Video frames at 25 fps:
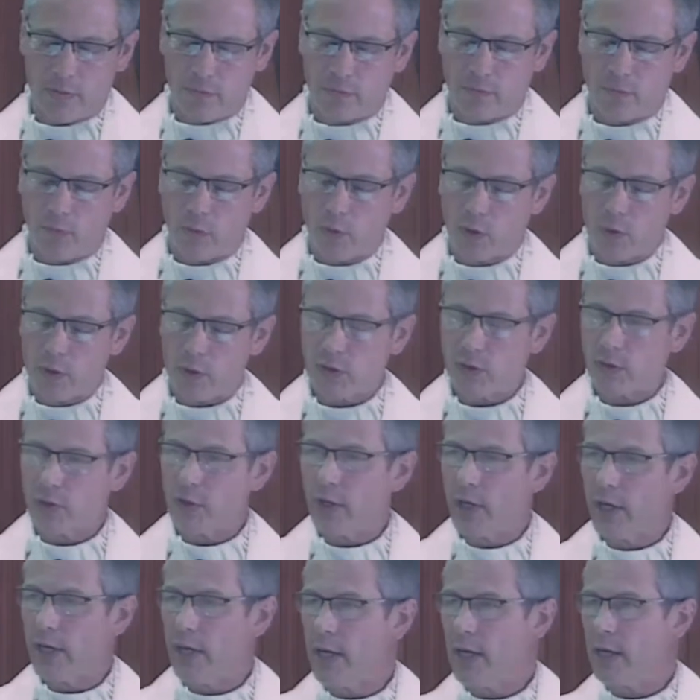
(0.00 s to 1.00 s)
Forest
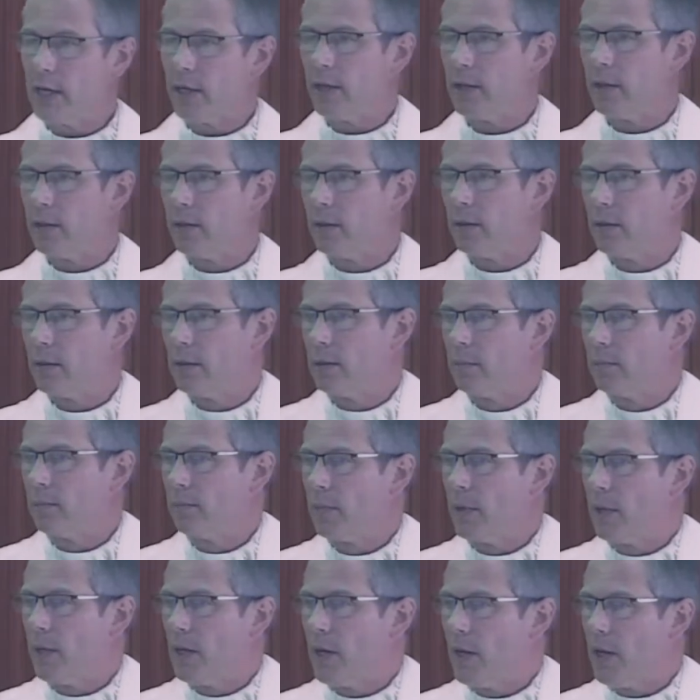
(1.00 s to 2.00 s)
Lake
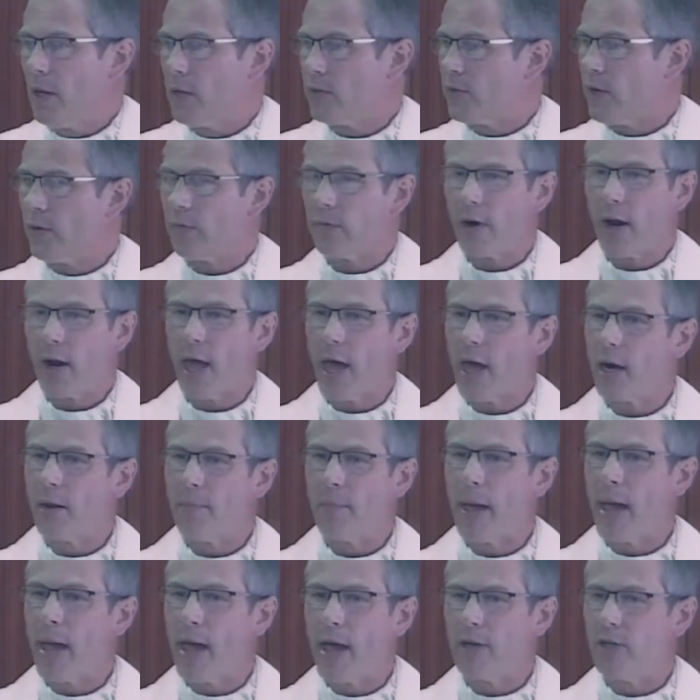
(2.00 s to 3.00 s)
has ever had a
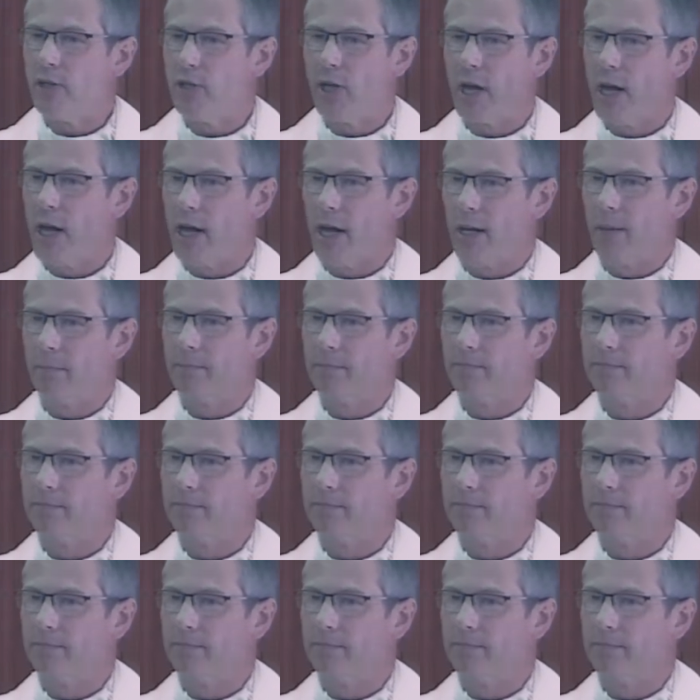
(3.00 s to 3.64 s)
bad day.